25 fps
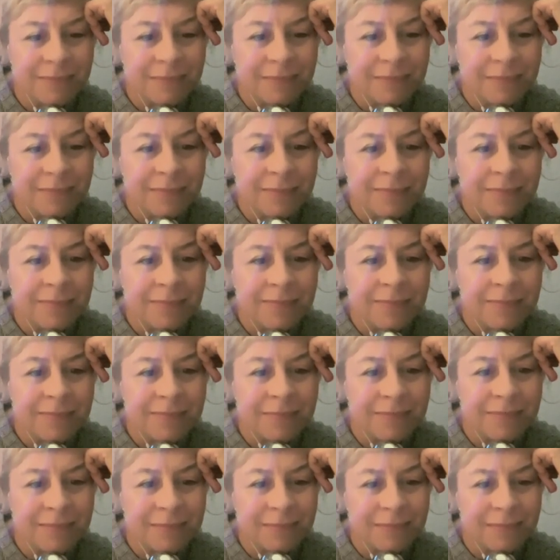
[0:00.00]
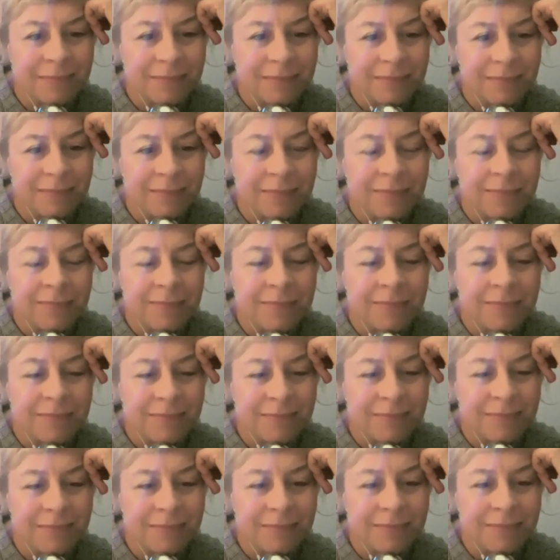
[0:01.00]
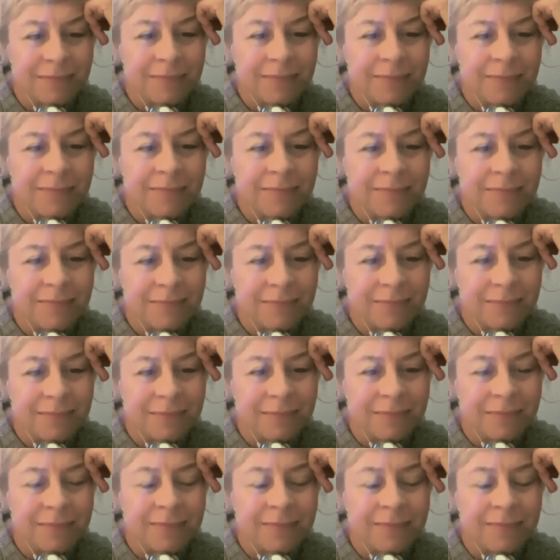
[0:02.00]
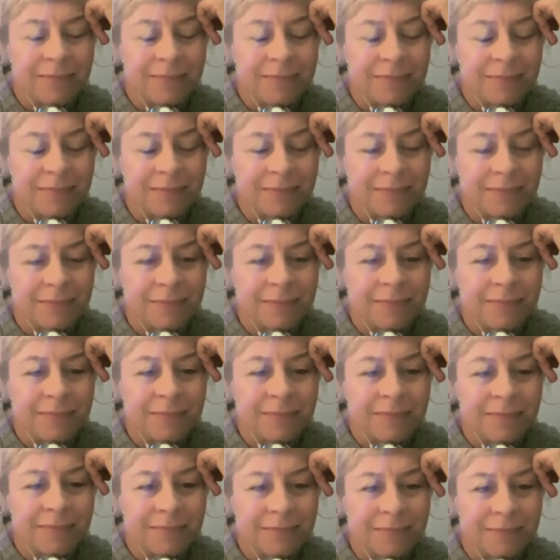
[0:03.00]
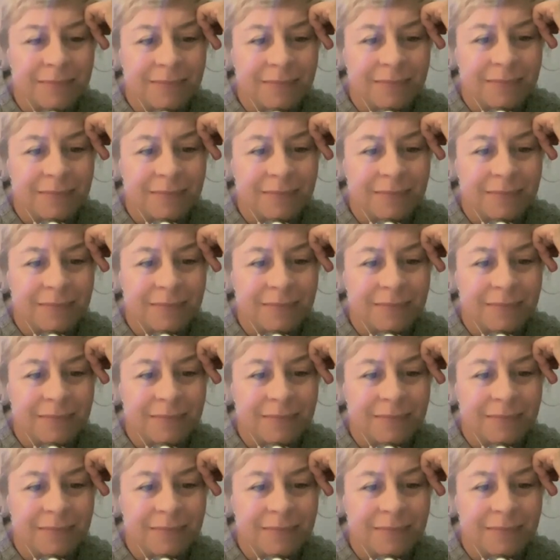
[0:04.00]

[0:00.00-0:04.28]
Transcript: [no speech]